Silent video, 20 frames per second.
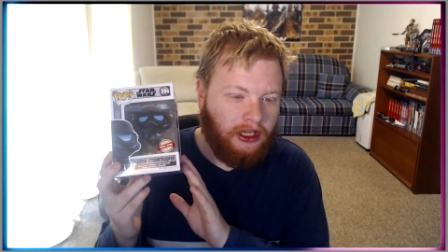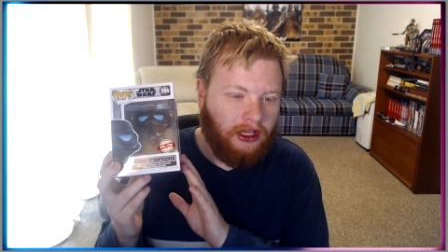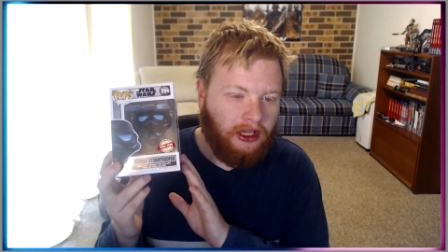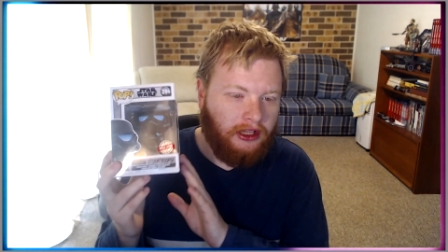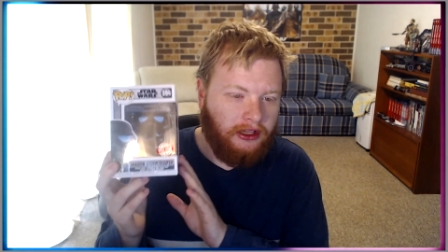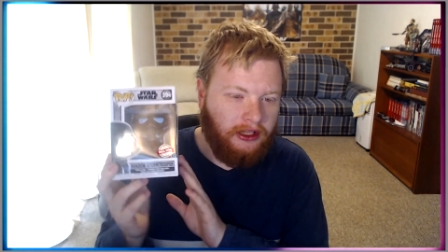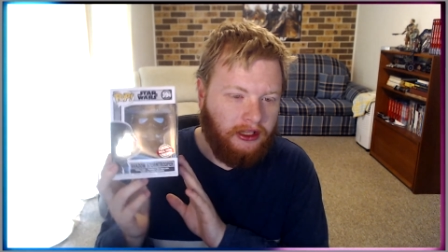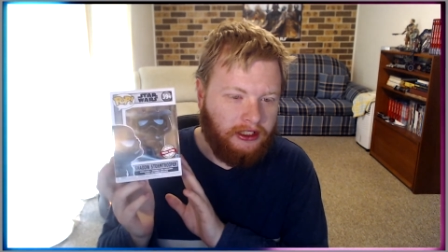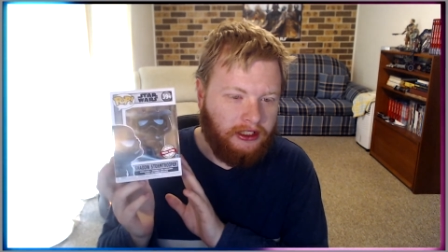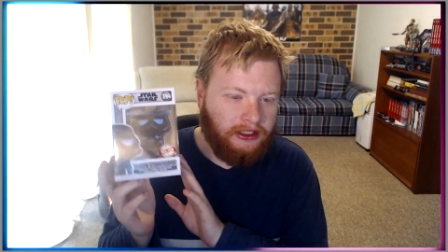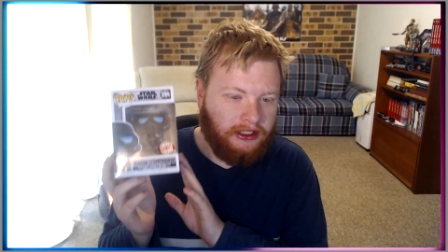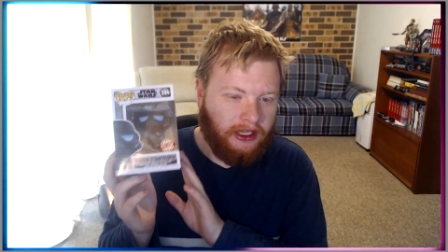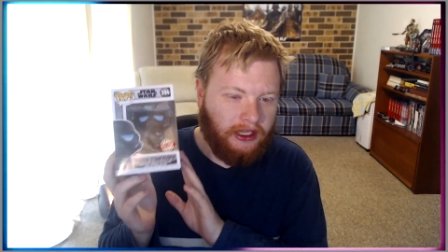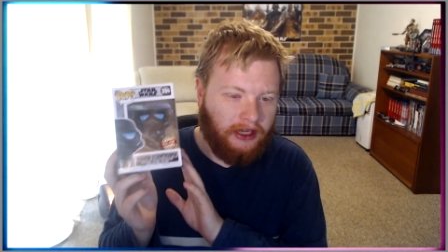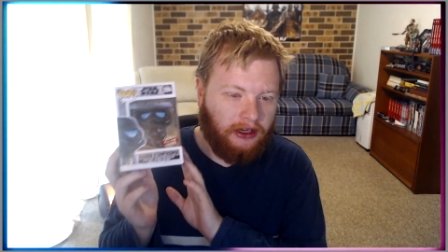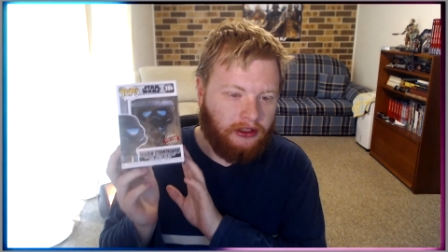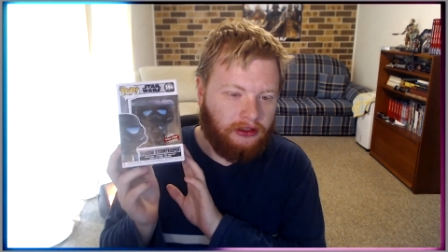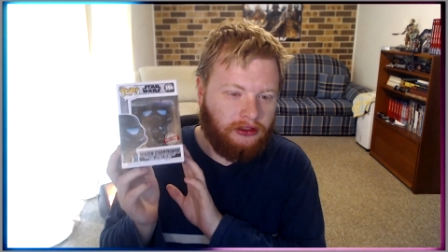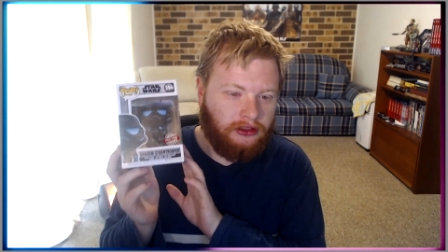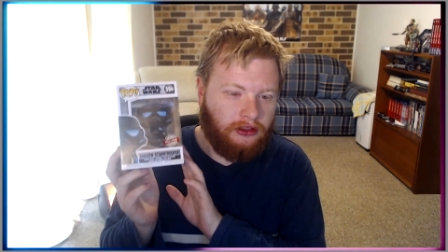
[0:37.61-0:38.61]
the
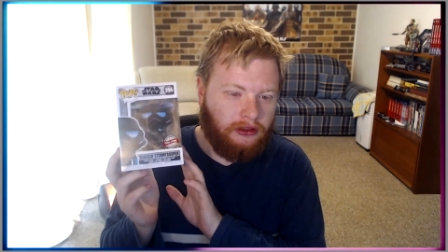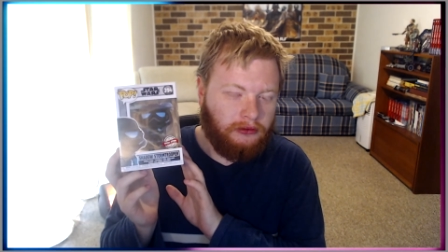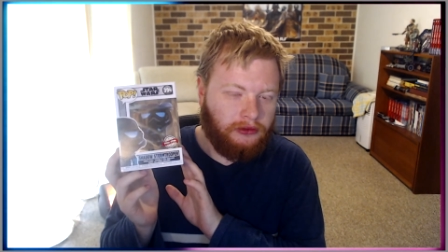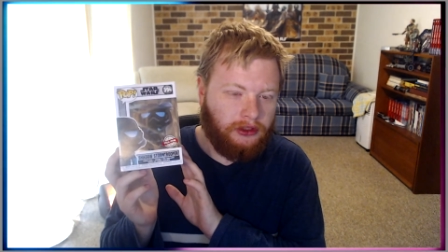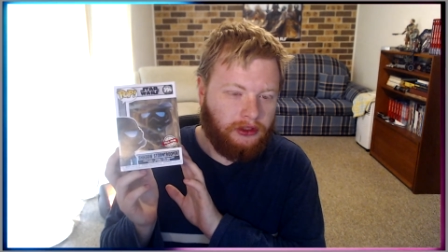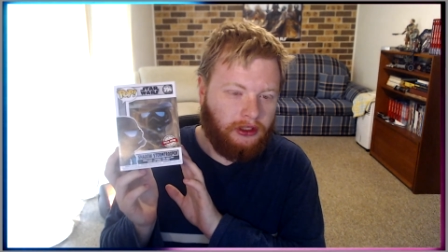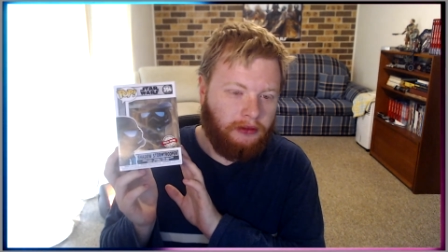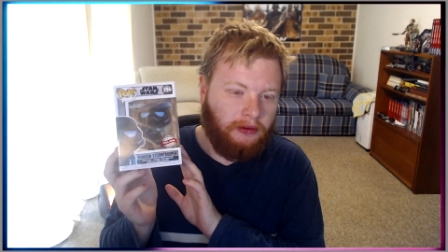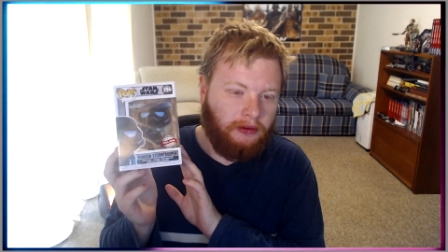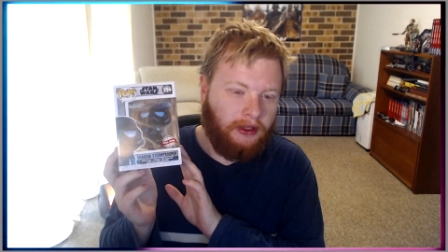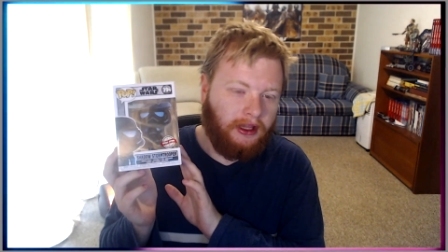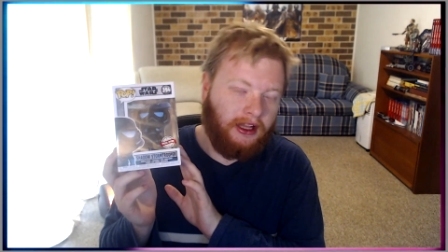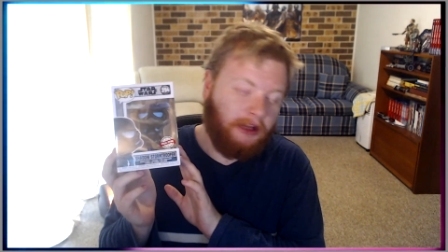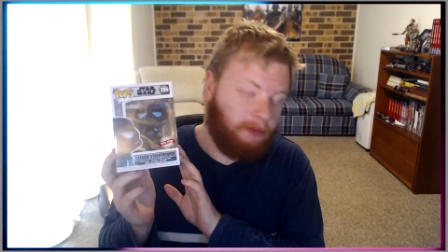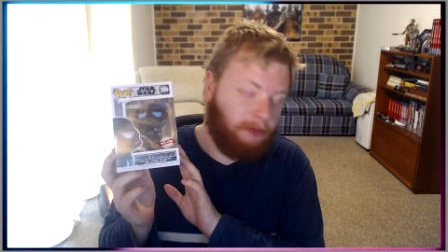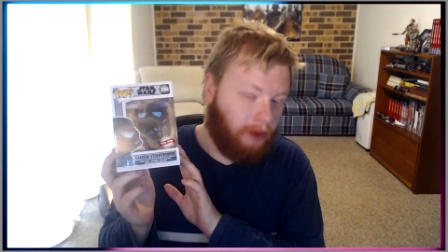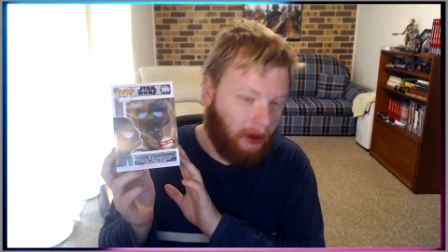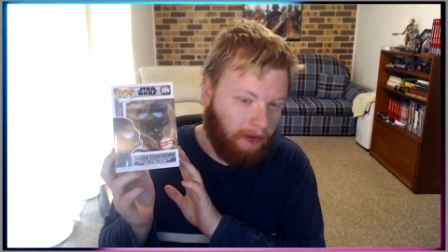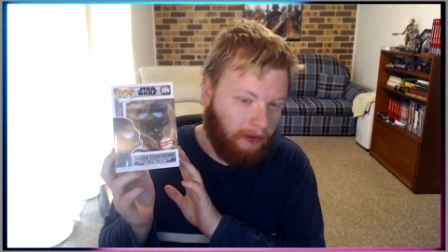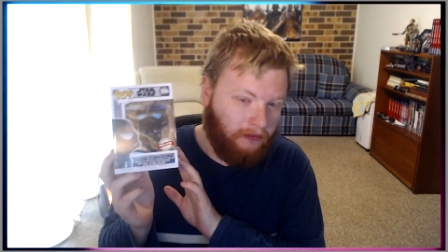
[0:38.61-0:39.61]
Shadow Stormtrooper, they're the
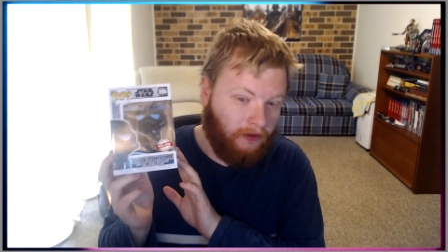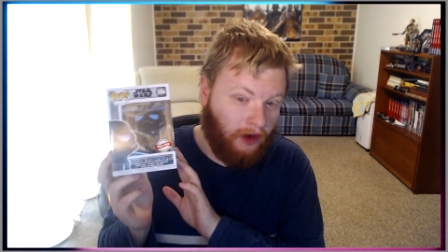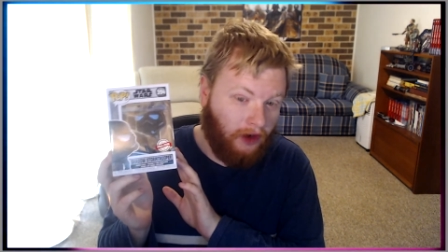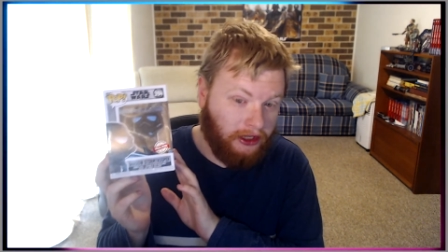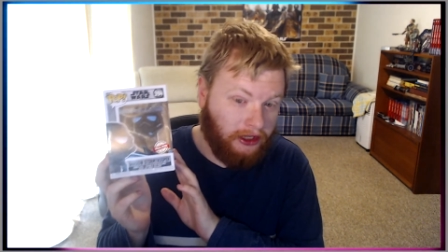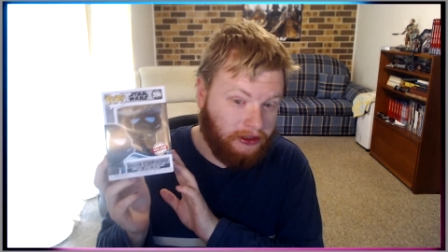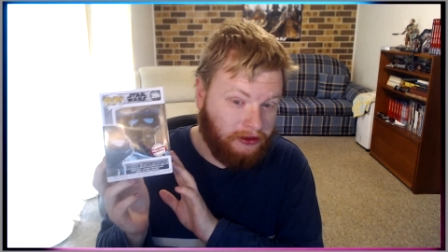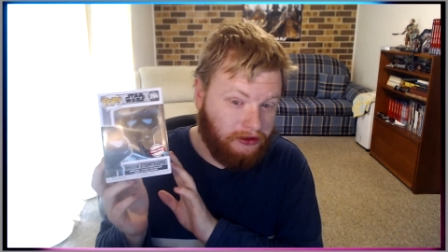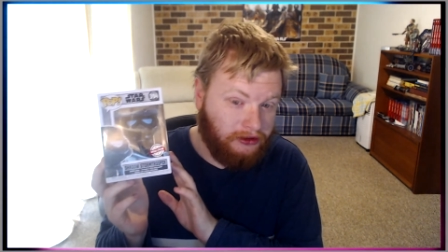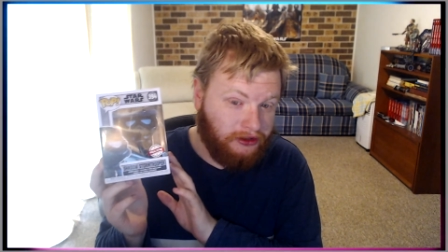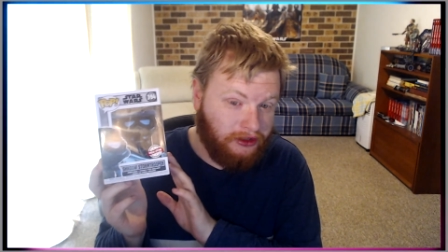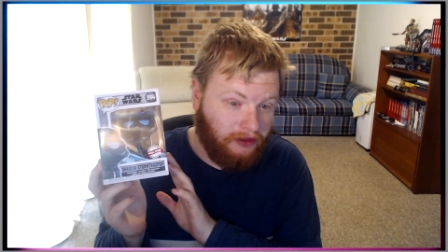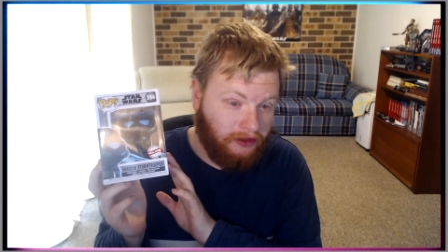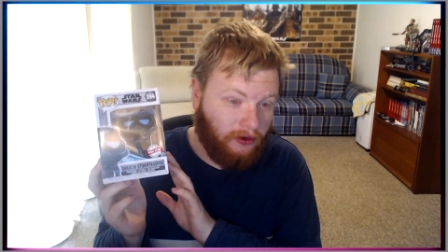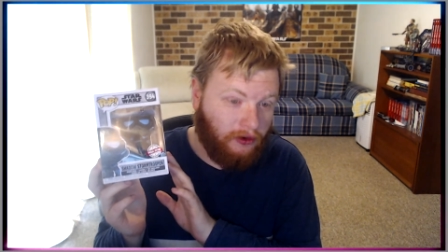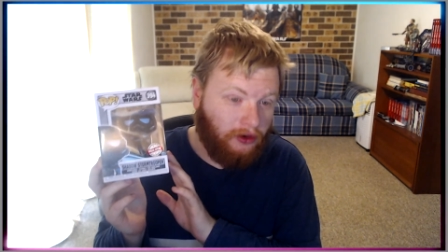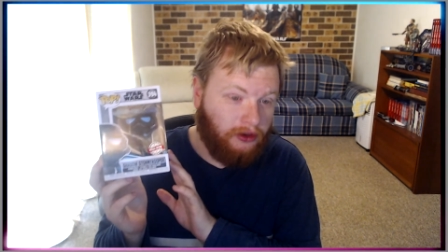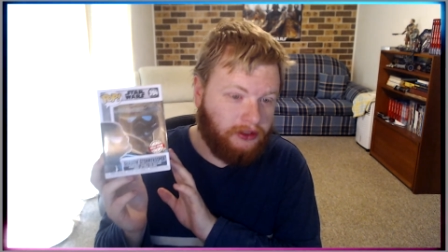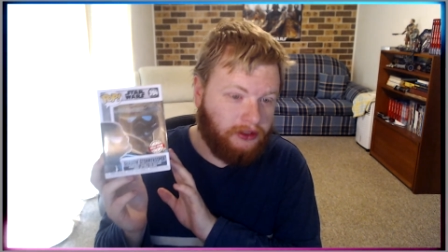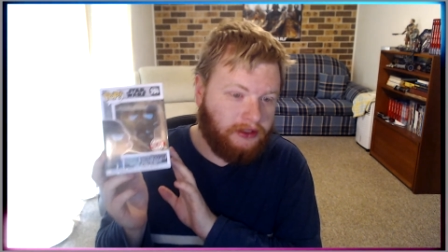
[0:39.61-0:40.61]
pop vinyls, of
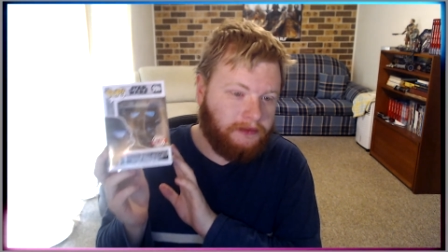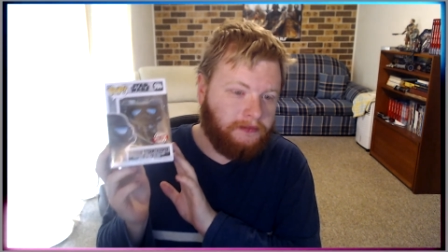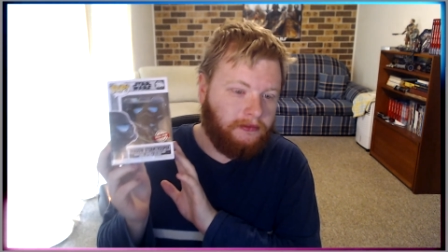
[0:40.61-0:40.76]
course.